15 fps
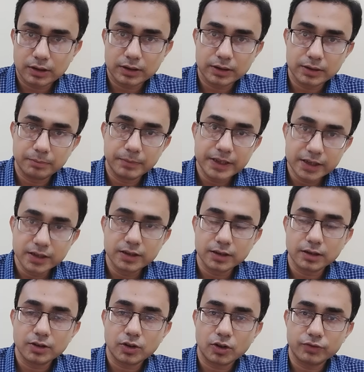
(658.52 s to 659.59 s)
the
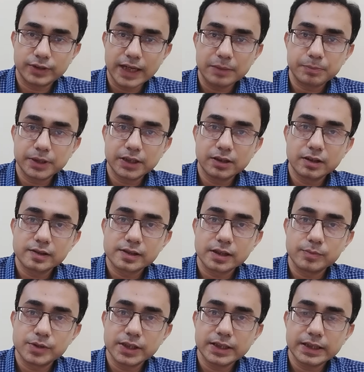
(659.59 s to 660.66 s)
material of that particular
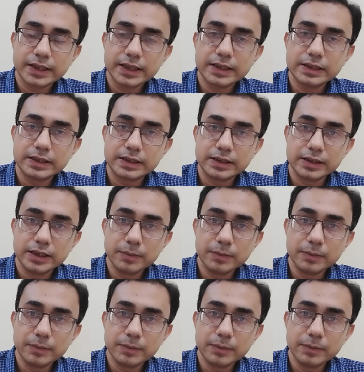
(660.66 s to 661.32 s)
subject, it